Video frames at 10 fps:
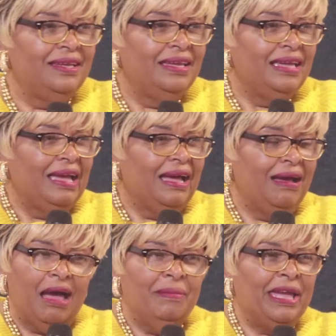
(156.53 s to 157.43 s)

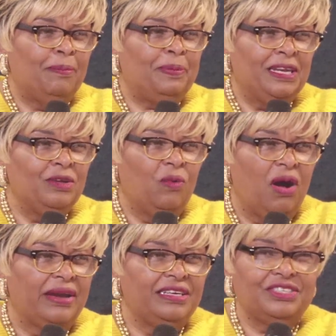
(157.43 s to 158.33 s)
I'm going to have plenty of
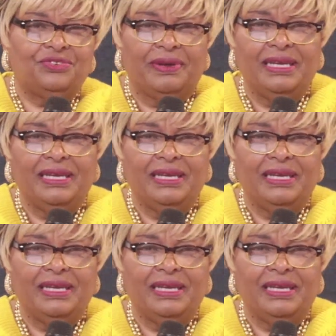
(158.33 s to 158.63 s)
water to drink.